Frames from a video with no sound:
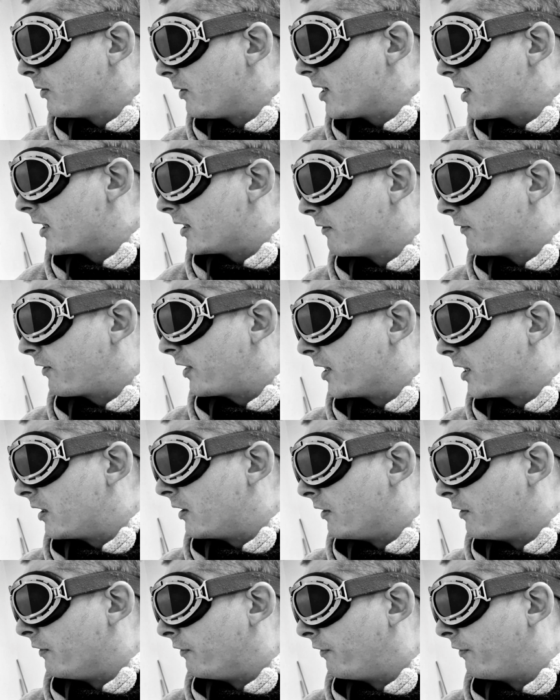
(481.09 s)
we can think
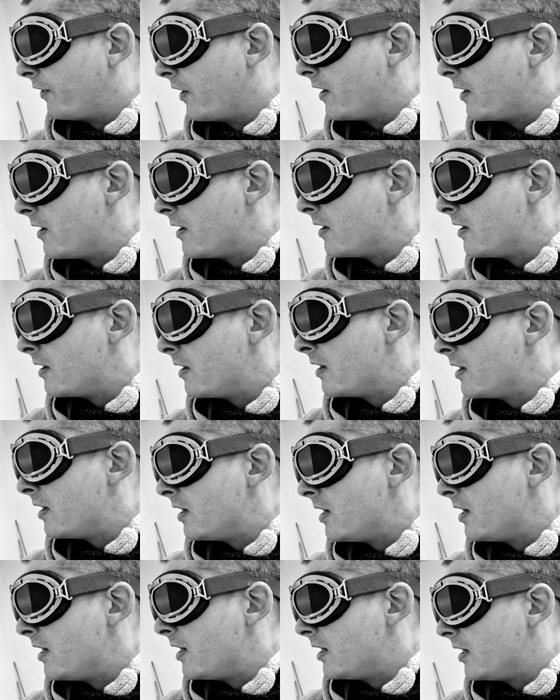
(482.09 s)
of
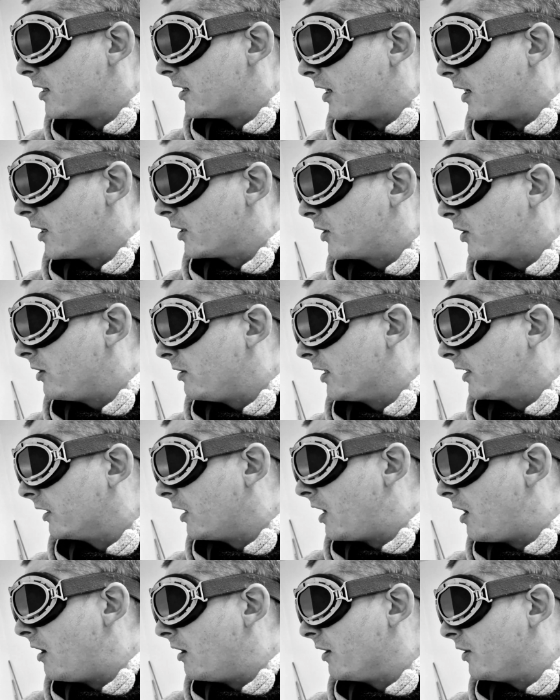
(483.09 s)
like two little
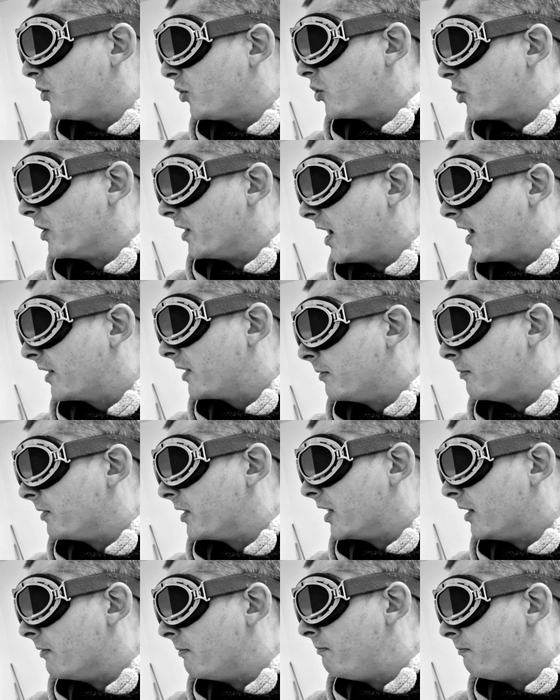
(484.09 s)
hydrogen atoms
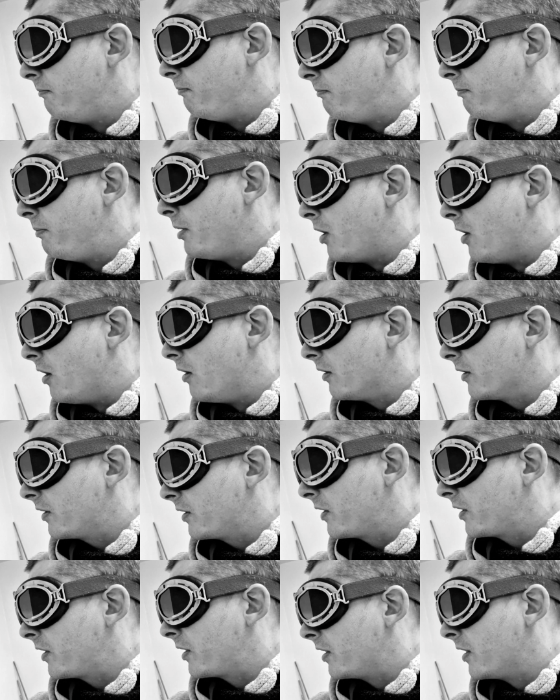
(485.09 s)
in a
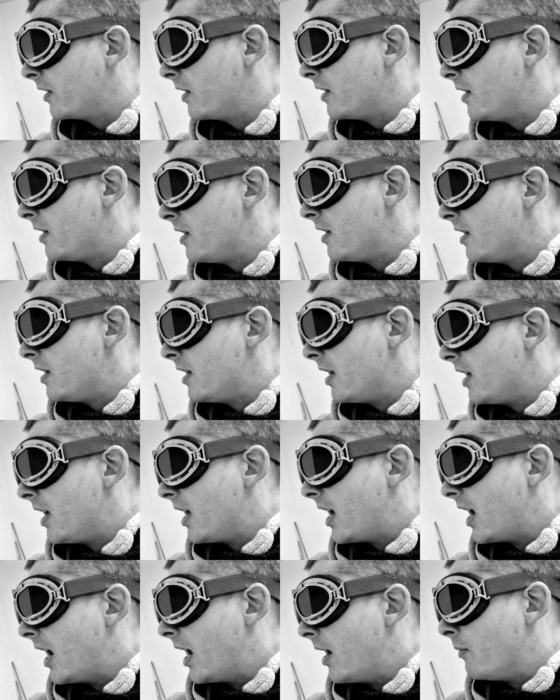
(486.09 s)
box,
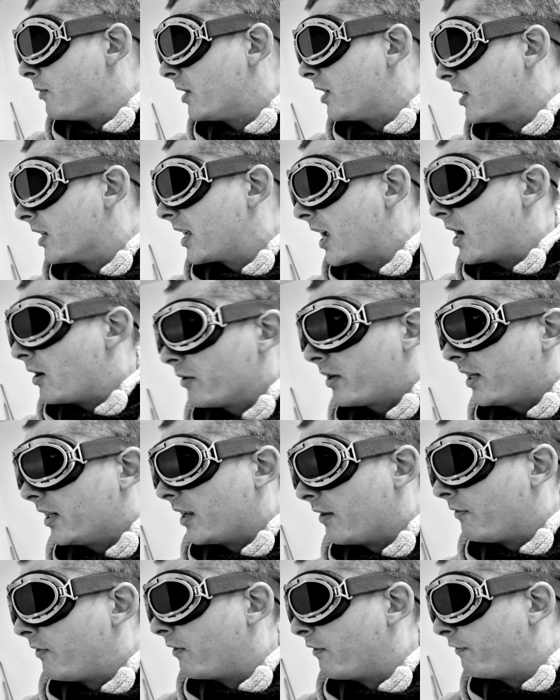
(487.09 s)
and we can
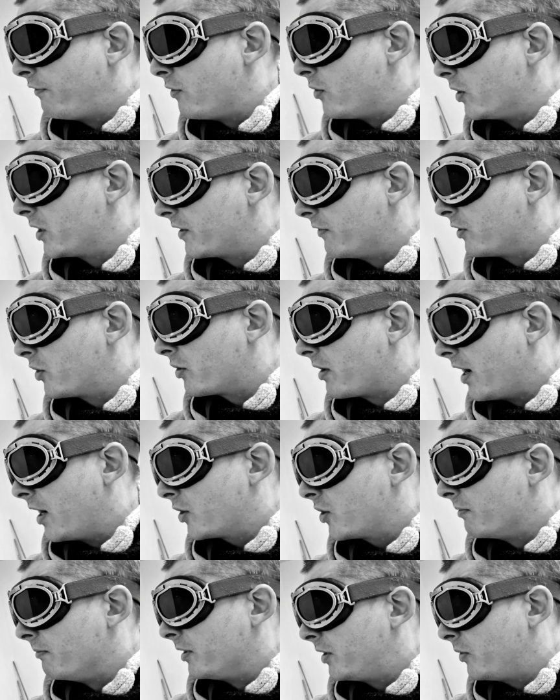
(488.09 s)
calculate the force of
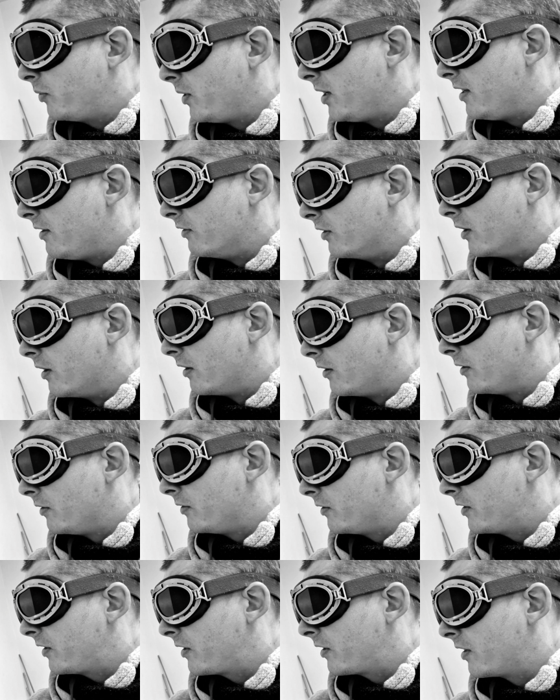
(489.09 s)
attraction between
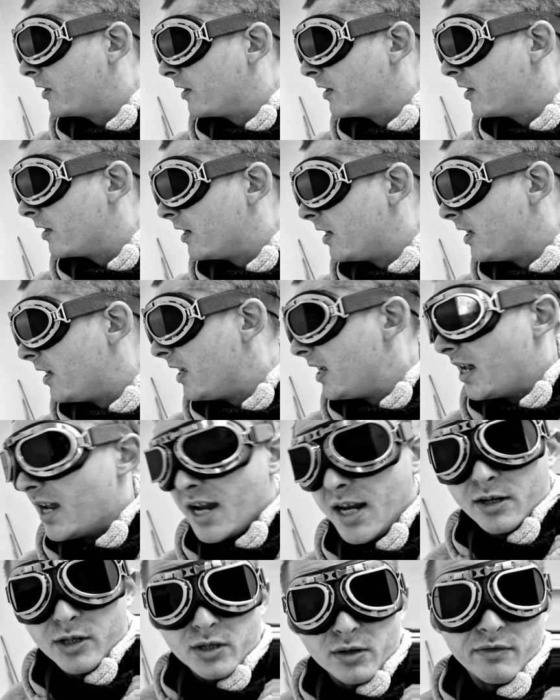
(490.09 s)
those
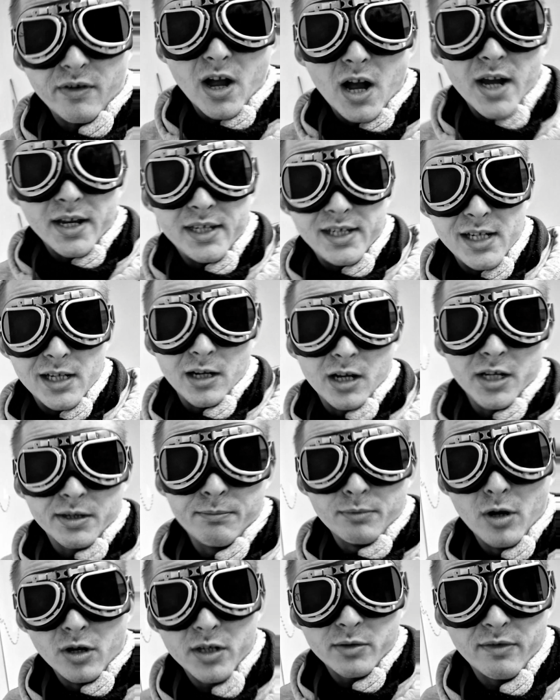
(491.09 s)
in a sort of idealized
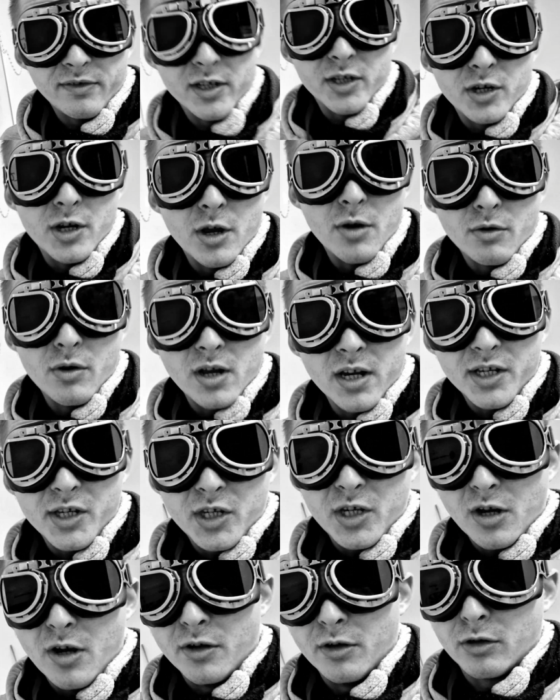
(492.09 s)
box where there's no
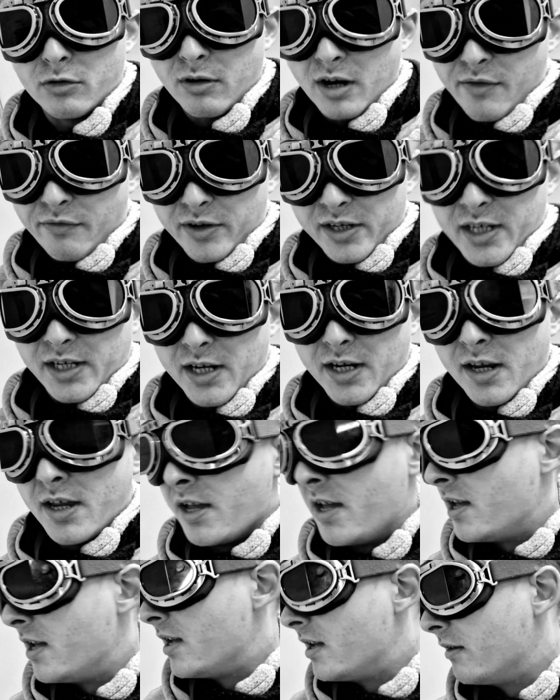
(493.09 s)
external gravity,
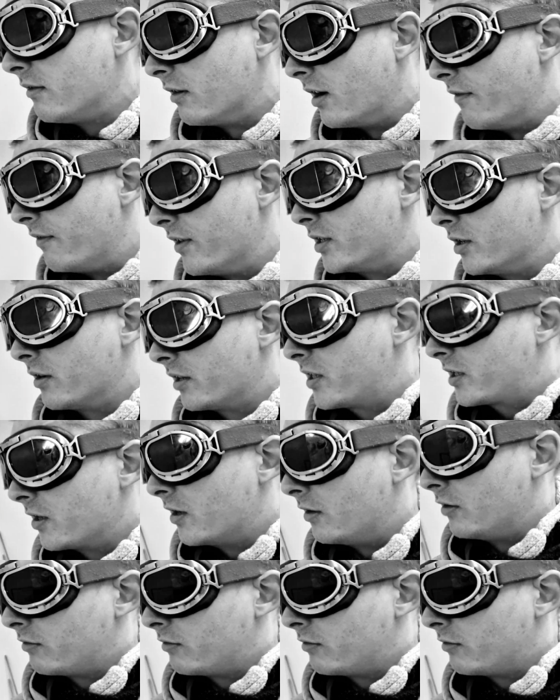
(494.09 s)
right? There's no external